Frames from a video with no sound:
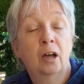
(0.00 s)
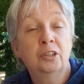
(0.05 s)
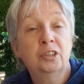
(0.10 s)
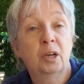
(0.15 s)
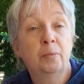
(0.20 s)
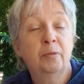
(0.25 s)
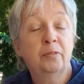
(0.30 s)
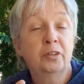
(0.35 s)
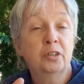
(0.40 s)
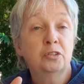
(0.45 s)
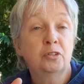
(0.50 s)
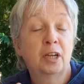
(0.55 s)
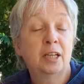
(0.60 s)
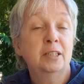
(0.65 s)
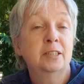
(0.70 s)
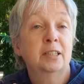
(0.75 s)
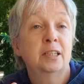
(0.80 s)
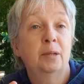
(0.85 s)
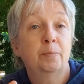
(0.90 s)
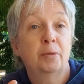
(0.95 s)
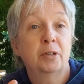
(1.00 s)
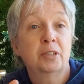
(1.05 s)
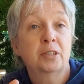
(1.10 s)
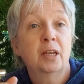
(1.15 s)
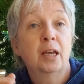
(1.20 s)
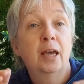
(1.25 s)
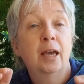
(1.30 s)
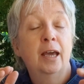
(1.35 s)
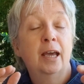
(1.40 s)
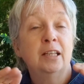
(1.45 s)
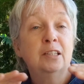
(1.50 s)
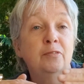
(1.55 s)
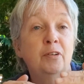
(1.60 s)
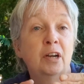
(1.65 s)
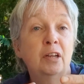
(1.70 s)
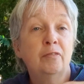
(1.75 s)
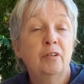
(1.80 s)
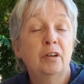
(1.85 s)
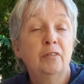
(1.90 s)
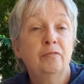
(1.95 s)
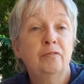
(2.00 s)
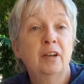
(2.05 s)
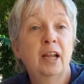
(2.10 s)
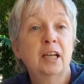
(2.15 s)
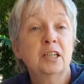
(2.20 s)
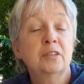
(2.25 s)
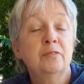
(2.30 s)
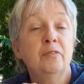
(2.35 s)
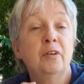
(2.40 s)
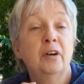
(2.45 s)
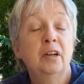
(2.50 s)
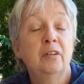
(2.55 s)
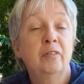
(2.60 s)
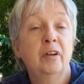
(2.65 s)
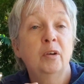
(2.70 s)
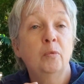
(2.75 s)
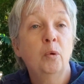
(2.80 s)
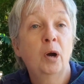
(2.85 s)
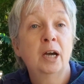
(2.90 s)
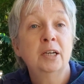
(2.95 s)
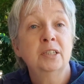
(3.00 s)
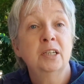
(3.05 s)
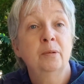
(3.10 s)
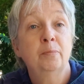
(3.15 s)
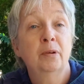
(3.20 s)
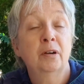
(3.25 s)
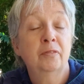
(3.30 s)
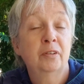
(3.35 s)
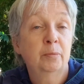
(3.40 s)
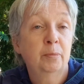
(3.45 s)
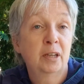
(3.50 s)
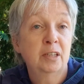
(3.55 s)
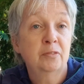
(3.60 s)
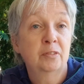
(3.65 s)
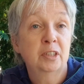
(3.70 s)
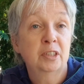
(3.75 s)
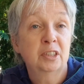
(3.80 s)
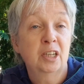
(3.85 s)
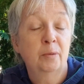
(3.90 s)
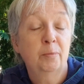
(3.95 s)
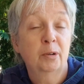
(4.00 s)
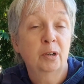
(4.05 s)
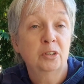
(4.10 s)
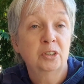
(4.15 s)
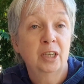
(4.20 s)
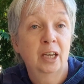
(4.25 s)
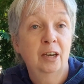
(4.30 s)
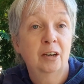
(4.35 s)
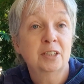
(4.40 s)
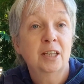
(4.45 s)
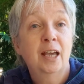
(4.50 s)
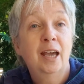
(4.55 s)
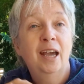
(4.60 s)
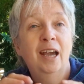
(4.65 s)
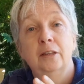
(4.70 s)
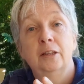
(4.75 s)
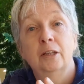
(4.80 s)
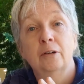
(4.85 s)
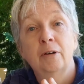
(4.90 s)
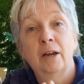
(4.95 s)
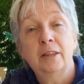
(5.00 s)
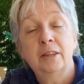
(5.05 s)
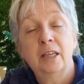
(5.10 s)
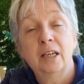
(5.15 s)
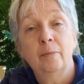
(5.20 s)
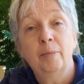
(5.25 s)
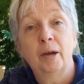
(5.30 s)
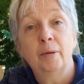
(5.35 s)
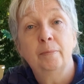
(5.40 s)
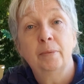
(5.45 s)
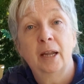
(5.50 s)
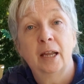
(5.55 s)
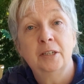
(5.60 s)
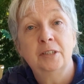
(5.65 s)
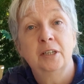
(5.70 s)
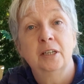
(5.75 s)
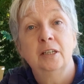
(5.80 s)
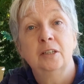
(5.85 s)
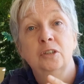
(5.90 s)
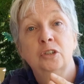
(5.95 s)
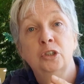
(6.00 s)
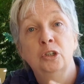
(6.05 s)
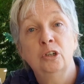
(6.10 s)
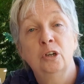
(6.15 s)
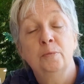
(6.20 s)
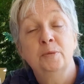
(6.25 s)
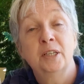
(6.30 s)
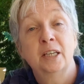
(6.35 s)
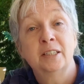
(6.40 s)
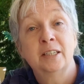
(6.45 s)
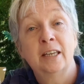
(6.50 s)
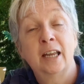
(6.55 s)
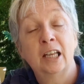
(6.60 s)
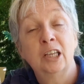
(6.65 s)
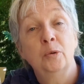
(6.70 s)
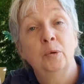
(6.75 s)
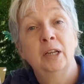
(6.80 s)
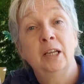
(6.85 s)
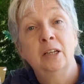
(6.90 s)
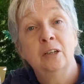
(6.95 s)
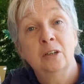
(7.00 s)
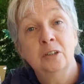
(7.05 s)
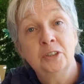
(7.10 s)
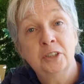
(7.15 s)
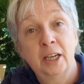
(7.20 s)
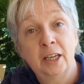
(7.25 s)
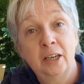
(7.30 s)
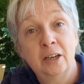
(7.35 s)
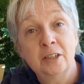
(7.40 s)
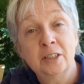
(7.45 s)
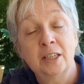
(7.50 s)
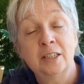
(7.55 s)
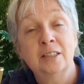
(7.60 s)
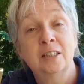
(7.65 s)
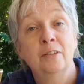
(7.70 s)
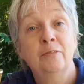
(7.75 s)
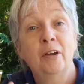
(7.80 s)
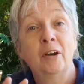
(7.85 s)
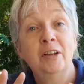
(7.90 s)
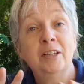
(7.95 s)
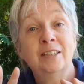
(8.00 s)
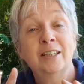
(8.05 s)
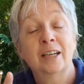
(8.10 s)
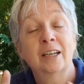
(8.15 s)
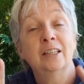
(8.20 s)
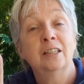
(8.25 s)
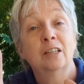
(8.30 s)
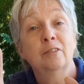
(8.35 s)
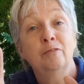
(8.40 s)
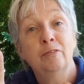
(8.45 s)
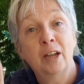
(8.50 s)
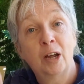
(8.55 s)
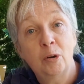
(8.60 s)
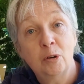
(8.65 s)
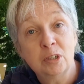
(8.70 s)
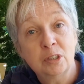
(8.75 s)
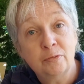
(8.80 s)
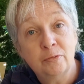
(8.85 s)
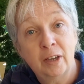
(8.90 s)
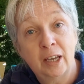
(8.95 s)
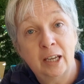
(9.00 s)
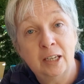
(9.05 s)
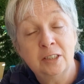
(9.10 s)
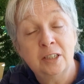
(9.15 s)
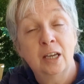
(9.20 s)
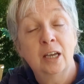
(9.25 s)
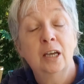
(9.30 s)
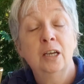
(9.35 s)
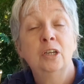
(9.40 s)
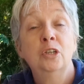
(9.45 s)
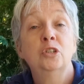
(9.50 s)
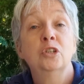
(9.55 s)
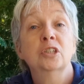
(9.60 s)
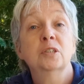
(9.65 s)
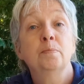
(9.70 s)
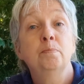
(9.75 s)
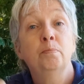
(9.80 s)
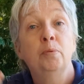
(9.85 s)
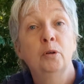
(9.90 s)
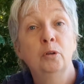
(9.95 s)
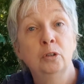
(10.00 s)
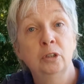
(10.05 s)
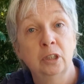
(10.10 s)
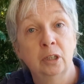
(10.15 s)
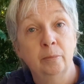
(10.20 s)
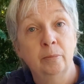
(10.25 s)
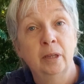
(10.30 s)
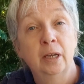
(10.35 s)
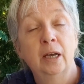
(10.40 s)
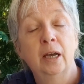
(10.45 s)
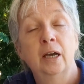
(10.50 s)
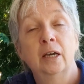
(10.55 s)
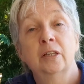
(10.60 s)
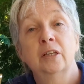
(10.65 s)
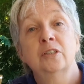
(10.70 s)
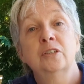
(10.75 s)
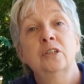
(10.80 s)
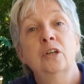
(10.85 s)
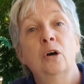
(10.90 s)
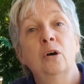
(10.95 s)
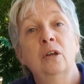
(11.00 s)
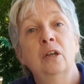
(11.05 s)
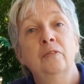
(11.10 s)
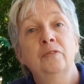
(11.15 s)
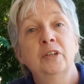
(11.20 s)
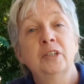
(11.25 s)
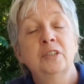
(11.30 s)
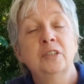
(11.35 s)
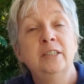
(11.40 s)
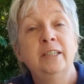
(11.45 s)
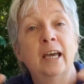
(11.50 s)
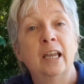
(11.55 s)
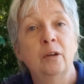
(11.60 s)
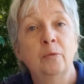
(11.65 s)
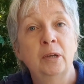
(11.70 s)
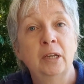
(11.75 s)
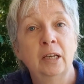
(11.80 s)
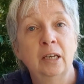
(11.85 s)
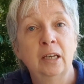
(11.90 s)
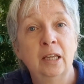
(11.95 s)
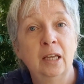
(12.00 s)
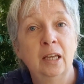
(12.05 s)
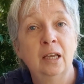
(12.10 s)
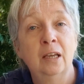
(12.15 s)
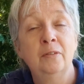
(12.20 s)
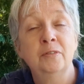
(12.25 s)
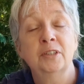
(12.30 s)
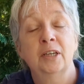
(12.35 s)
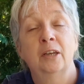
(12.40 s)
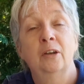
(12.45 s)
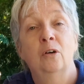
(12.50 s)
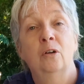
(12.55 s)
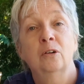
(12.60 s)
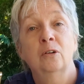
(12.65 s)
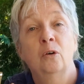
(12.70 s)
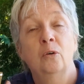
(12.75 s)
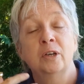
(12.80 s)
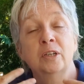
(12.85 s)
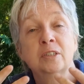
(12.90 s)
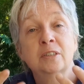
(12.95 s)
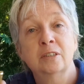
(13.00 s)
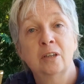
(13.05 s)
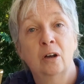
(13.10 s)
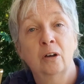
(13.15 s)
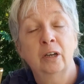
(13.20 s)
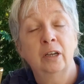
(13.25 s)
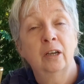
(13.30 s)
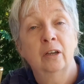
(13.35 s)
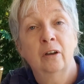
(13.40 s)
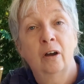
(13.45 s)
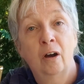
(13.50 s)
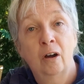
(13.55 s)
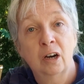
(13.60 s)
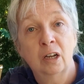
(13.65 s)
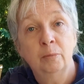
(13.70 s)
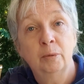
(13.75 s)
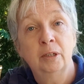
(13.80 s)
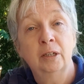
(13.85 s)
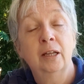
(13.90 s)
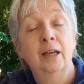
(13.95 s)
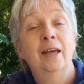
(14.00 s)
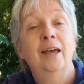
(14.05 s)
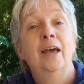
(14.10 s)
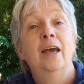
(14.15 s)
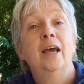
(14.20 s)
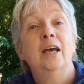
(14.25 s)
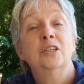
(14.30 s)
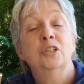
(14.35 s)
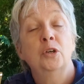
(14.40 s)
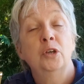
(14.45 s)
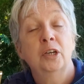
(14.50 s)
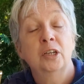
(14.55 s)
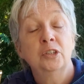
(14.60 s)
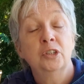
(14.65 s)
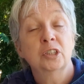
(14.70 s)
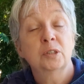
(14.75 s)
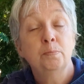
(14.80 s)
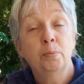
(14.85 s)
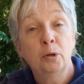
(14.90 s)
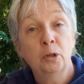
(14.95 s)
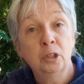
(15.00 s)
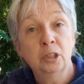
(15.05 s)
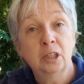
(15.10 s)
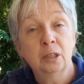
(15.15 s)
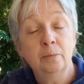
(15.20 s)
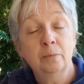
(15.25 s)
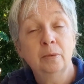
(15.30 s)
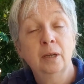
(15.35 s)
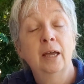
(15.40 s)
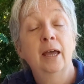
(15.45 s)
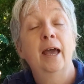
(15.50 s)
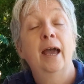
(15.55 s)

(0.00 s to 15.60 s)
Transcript: on top of the train sleepers. It's very, very flat, very, very wide, and a perfect place for this type of containers. The great thing about planting tulips as an annual in containers is the very second the flowers fade, you just pull them. There's none of this yellowing leaves and all going soggy and horrible, so you can just pull them